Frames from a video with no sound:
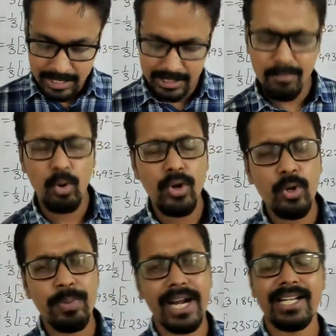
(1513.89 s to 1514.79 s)
and the more
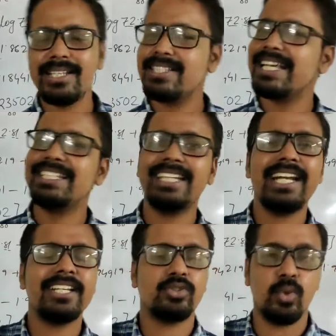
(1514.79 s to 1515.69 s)
you practice, the easier
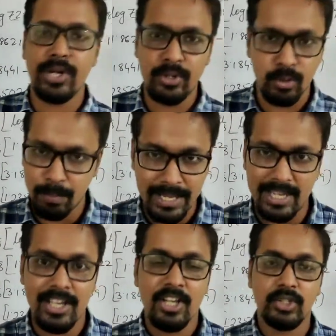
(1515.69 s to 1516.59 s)
it is going to
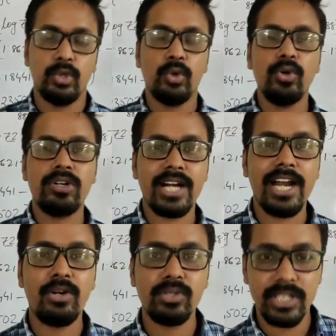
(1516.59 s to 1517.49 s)
be. So don't
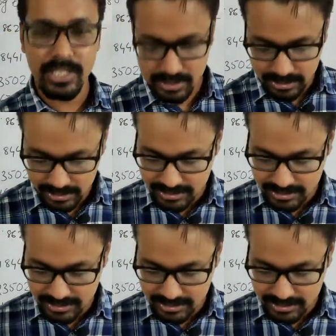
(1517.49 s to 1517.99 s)
try to just